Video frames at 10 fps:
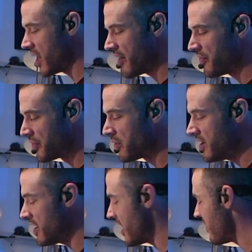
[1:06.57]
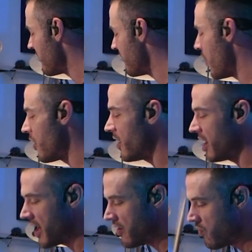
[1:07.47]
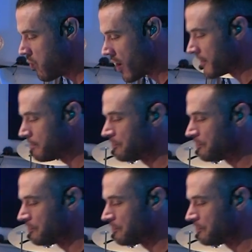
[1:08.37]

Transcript: and 3 and 4 and 1.